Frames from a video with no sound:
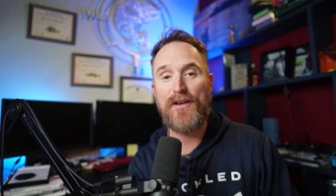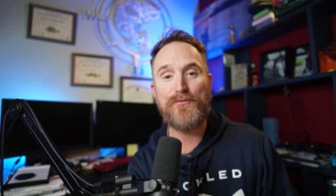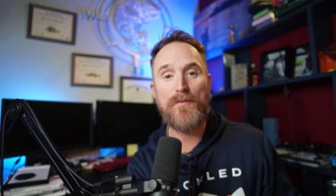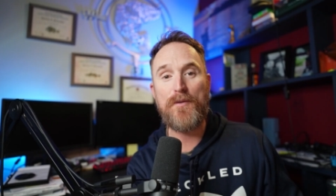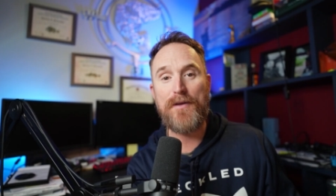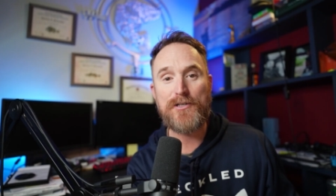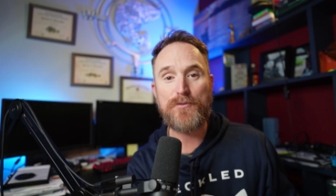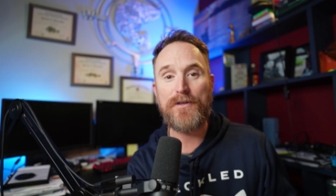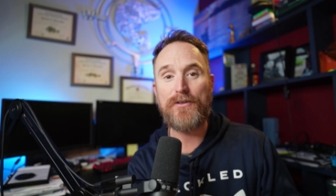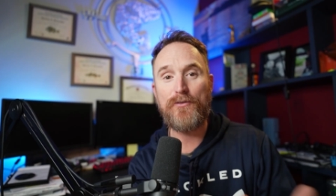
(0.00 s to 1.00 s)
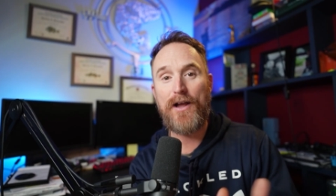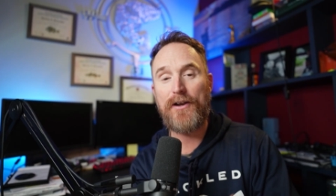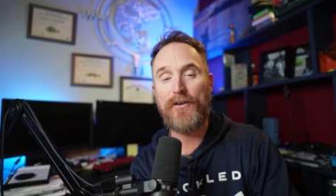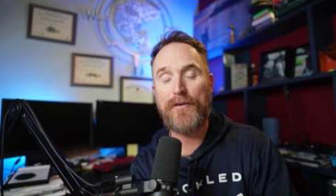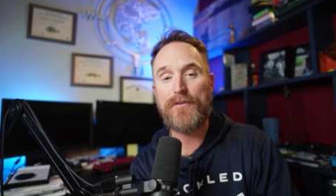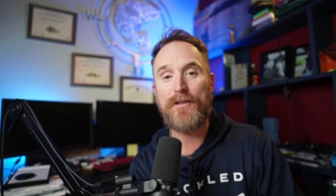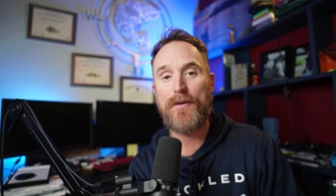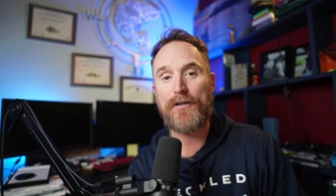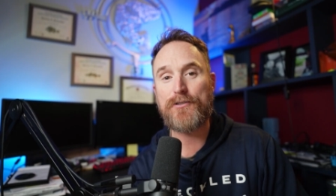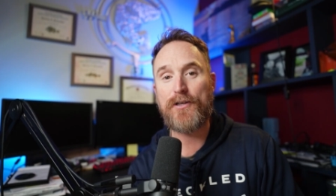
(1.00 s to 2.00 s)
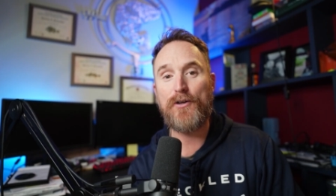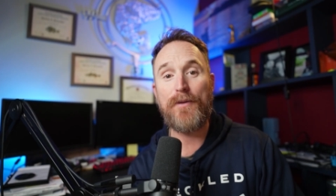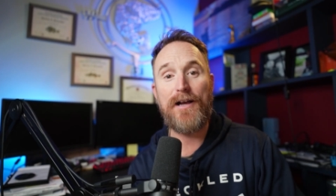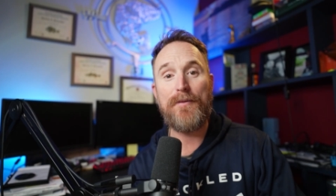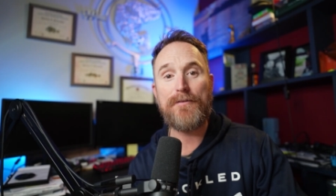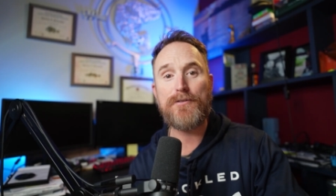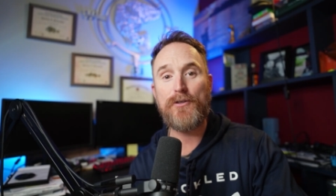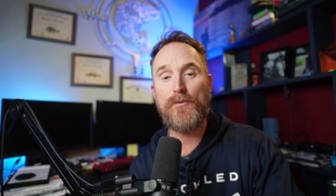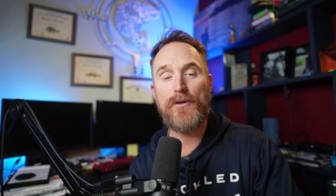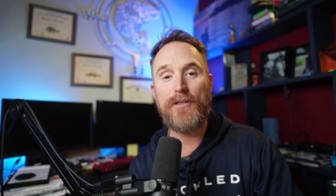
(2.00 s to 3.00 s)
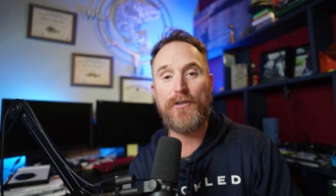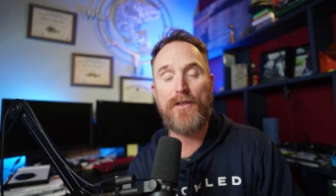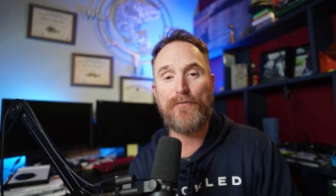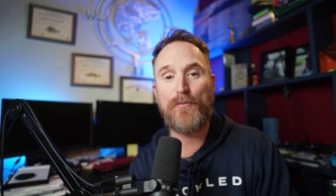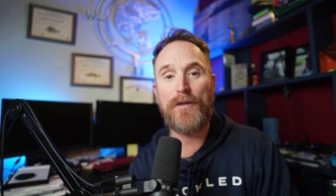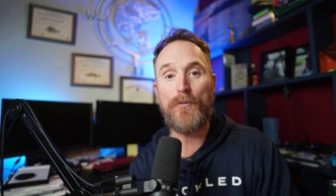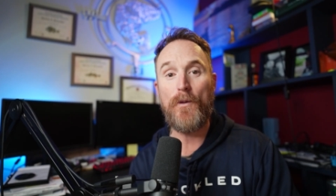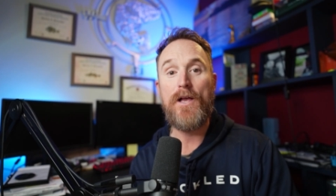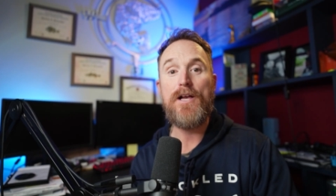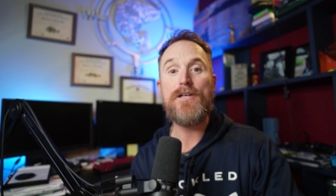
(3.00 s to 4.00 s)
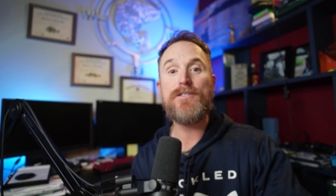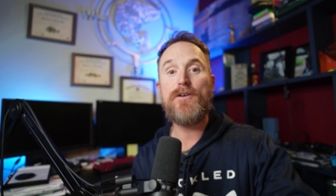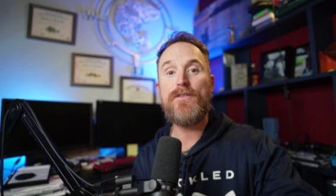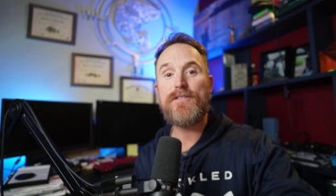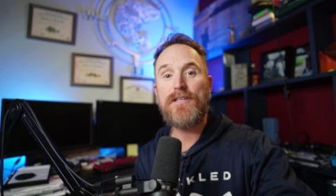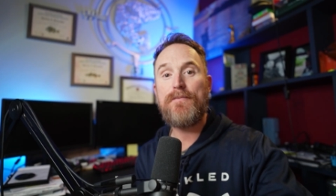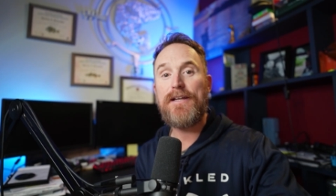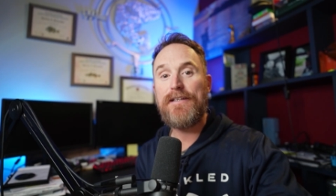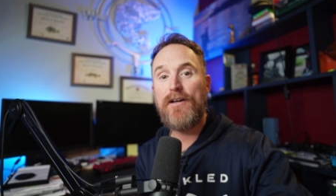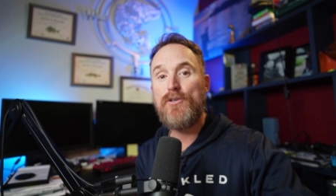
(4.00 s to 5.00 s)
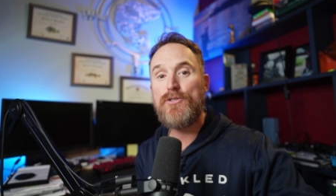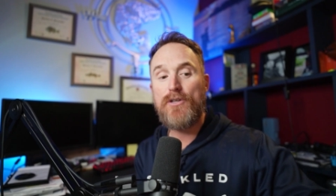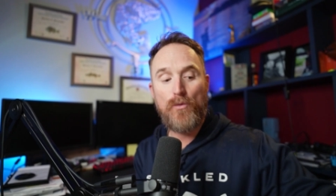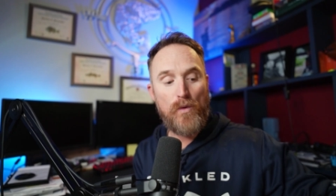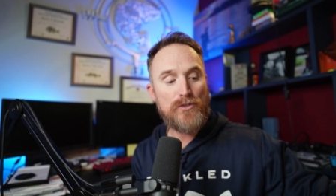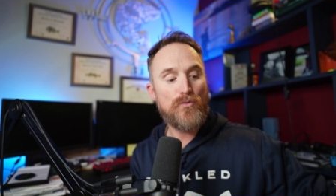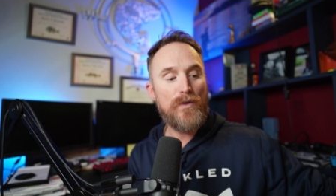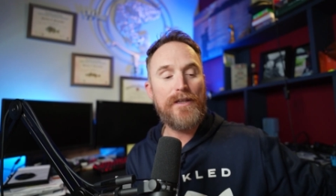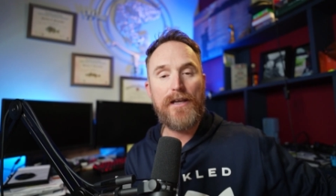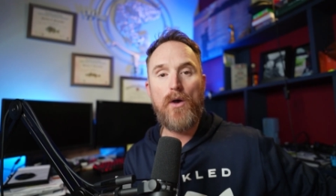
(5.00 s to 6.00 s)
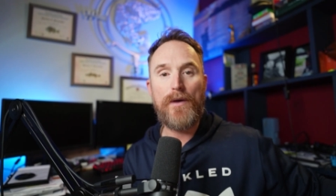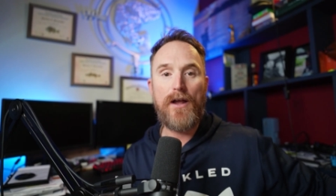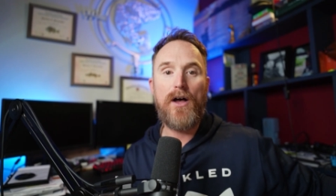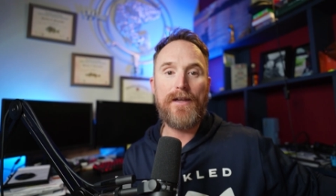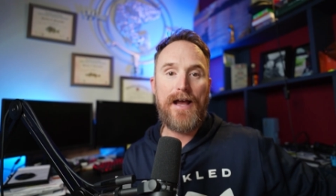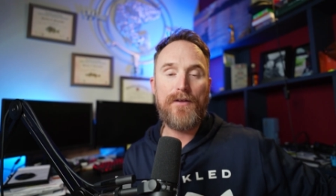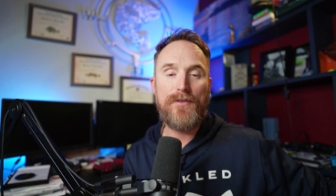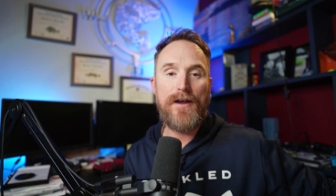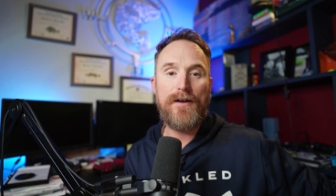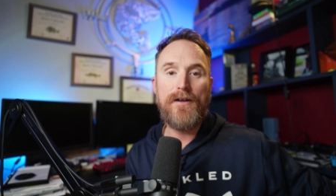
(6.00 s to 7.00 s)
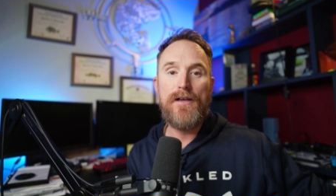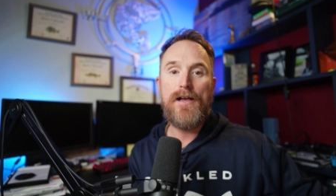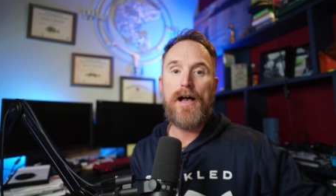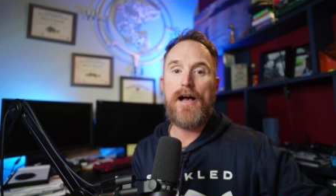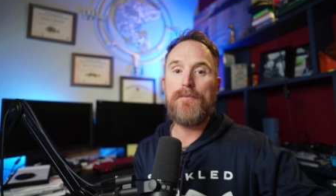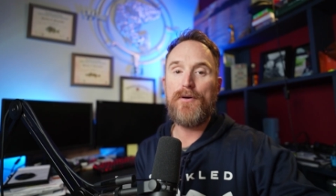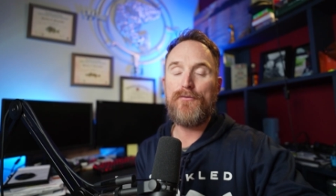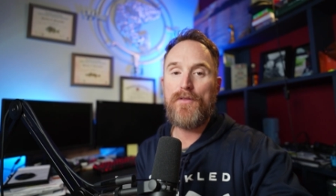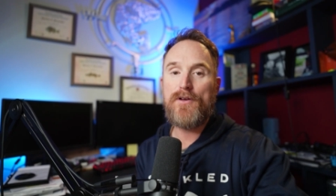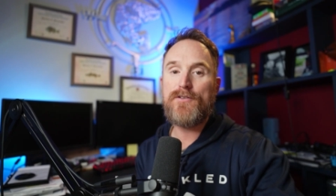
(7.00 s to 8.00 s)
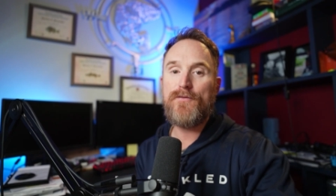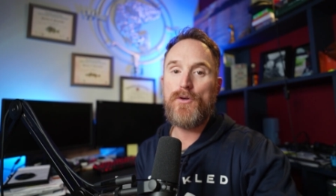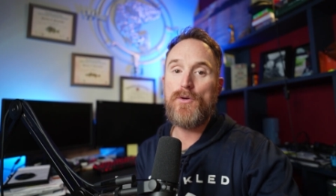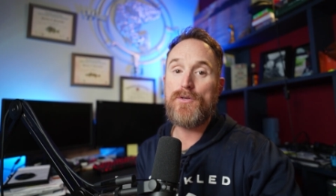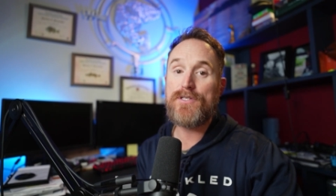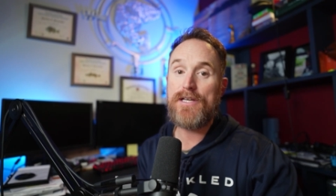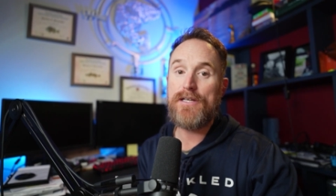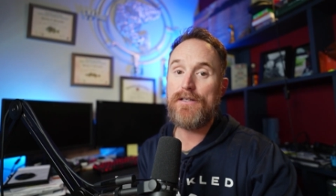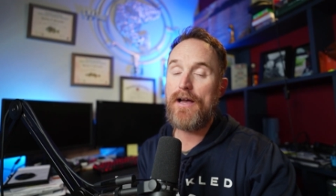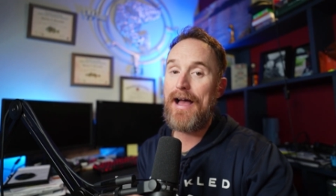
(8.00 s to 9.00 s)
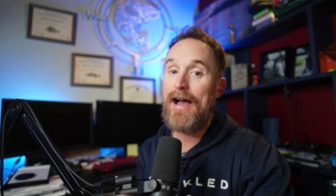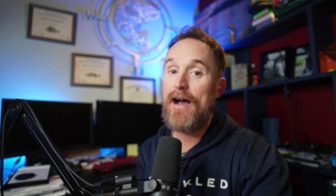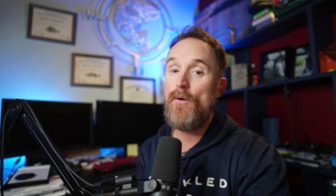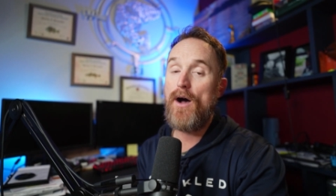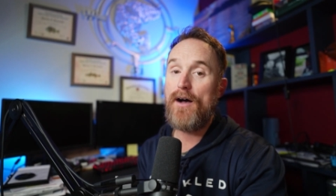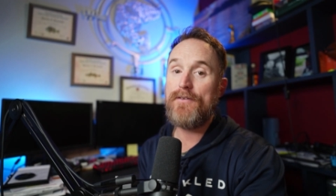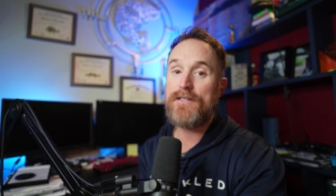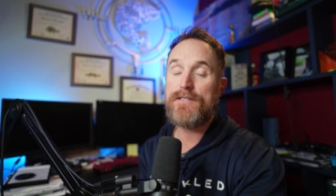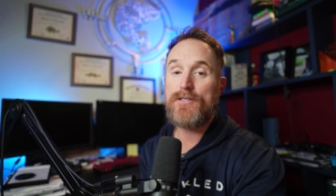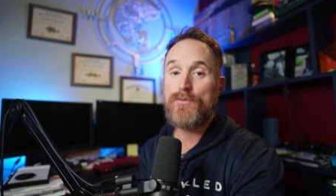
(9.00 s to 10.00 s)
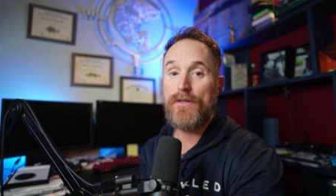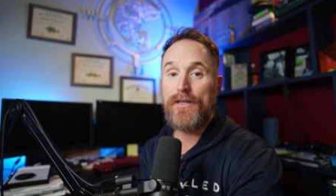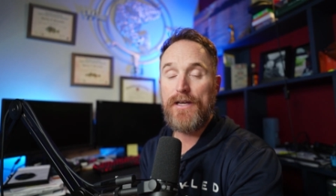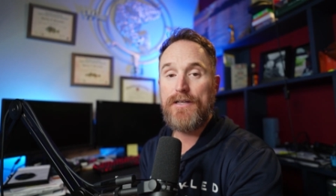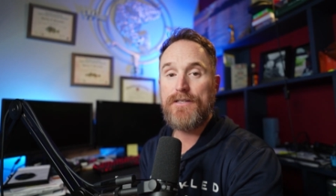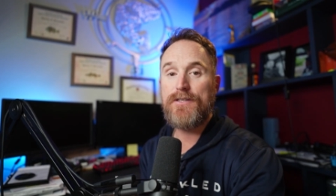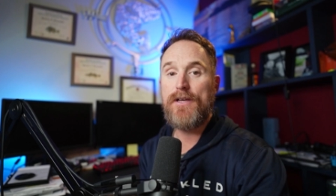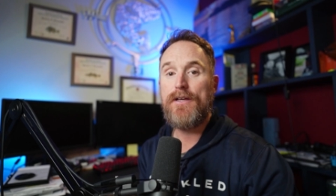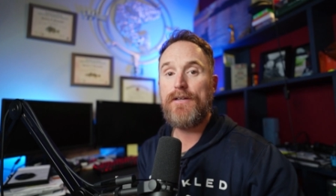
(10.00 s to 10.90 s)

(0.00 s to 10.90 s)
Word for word: right from the measurement right on up to the microscope. I'm absolutely willing to do that for people so that somebody knows, you know, what's really going on out there um, but for those of you who see how obvious this really is,